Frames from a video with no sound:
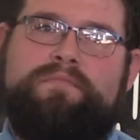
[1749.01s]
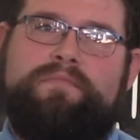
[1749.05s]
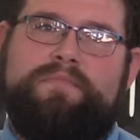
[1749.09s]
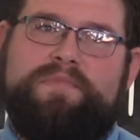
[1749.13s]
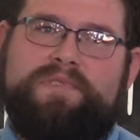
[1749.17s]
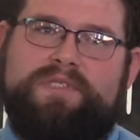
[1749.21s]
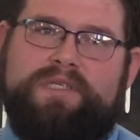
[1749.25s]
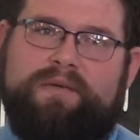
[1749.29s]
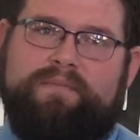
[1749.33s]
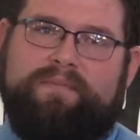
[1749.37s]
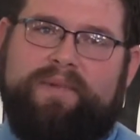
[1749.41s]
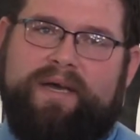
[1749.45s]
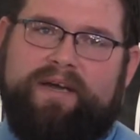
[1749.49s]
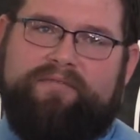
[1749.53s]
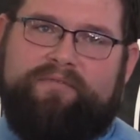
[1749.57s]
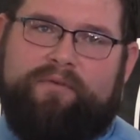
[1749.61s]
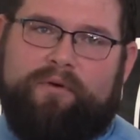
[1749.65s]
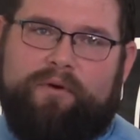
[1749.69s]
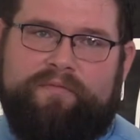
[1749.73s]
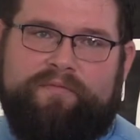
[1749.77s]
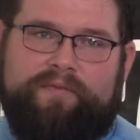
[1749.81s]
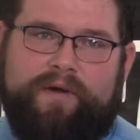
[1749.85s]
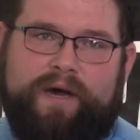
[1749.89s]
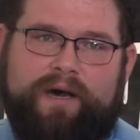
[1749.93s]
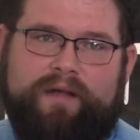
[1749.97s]
Some of my
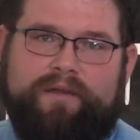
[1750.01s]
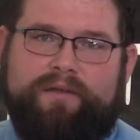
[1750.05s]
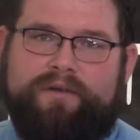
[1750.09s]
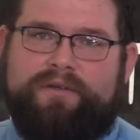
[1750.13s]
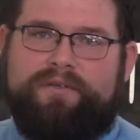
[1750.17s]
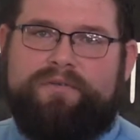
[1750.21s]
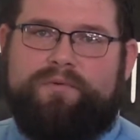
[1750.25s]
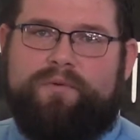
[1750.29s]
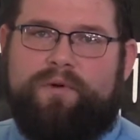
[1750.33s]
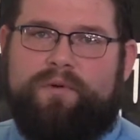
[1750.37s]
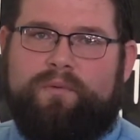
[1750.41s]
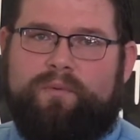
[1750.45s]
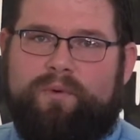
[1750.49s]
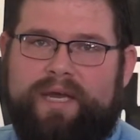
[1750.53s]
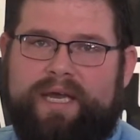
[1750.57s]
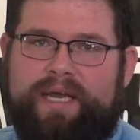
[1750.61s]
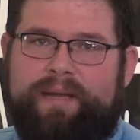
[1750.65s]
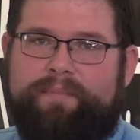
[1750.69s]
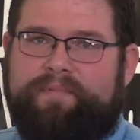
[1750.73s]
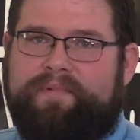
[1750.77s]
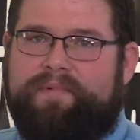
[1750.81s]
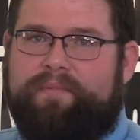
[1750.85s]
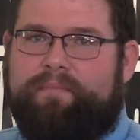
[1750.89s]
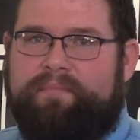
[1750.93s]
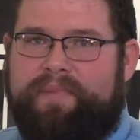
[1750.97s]
forefathers were
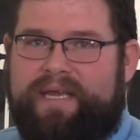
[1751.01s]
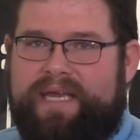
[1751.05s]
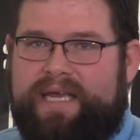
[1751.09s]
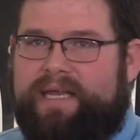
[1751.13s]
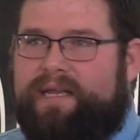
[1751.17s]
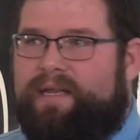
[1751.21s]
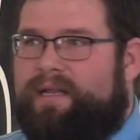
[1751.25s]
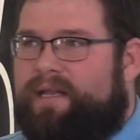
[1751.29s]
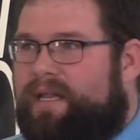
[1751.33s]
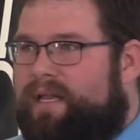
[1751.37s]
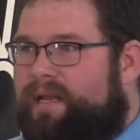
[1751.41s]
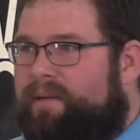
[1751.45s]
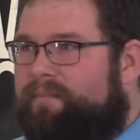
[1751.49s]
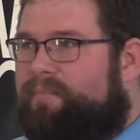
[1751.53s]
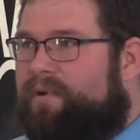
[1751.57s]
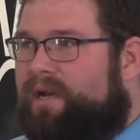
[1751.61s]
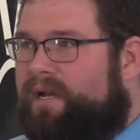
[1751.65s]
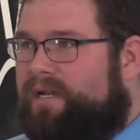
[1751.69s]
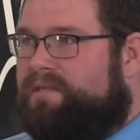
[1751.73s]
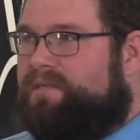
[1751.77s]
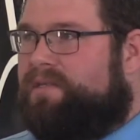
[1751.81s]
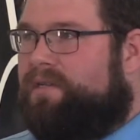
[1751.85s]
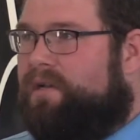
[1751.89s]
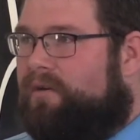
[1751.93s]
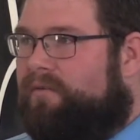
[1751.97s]
whipped, beaten, and
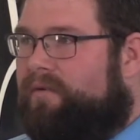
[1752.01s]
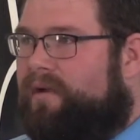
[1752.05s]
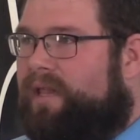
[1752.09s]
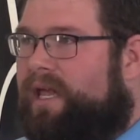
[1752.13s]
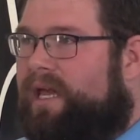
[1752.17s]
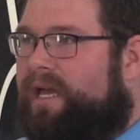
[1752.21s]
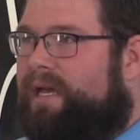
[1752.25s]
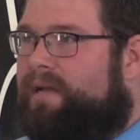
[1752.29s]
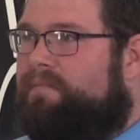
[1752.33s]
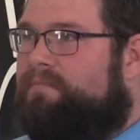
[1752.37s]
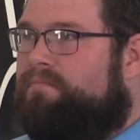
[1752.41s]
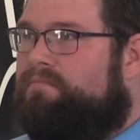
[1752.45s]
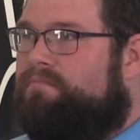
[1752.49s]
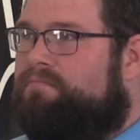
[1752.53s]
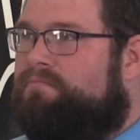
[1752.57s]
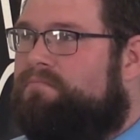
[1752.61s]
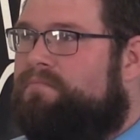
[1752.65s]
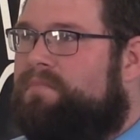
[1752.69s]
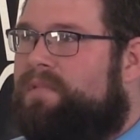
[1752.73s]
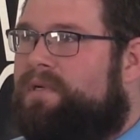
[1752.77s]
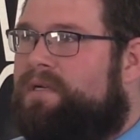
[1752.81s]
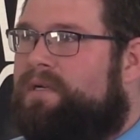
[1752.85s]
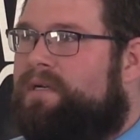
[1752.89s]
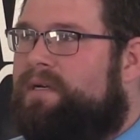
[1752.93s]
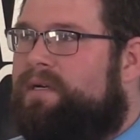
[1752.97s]
imprisoned over that. That's
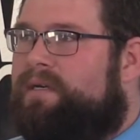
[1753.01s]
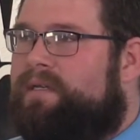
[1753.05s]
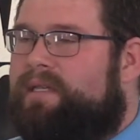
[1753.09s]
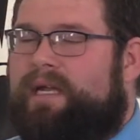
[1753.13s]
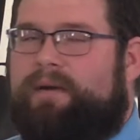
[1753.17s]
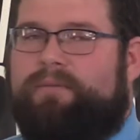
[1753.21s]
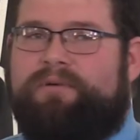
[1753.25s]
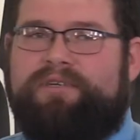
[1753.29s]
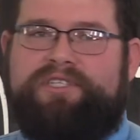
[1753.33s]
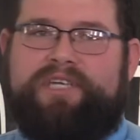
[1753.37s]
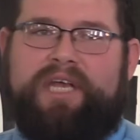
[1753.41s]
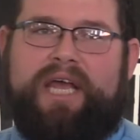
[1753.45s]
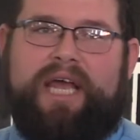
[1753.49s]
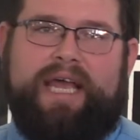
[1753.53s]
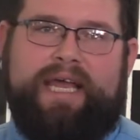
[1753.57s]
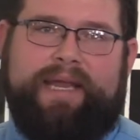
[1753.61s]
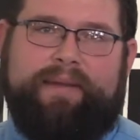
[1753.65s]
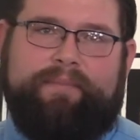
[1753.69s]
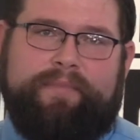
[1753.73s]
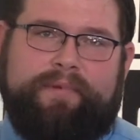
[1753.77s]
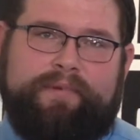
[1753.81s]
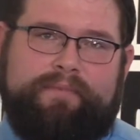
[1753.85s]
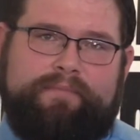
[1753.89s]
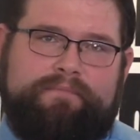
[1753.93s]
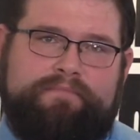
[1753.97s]
right. They were
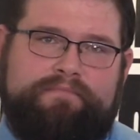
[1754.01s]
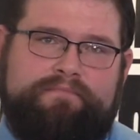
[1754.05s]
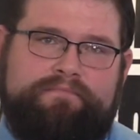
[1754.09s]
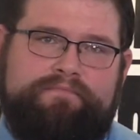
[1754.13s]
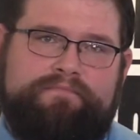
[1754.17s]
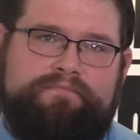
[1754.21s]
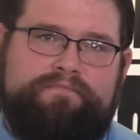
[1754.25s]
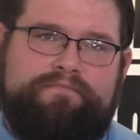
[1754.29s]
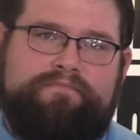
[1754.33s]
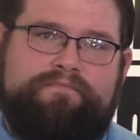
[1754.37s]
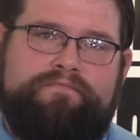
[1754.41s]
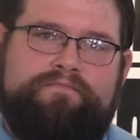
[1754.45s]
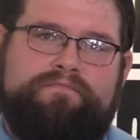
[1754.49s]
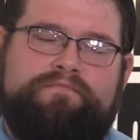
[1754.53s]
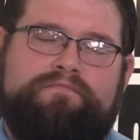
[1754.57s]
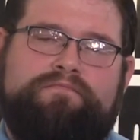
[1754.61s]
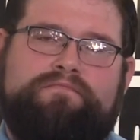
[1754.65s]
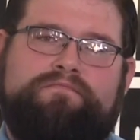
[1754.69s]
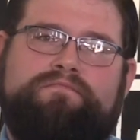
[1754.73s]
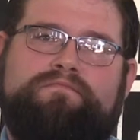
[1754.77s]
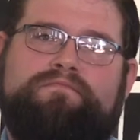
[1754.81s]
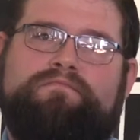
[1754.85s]
shamed. Yes, sir.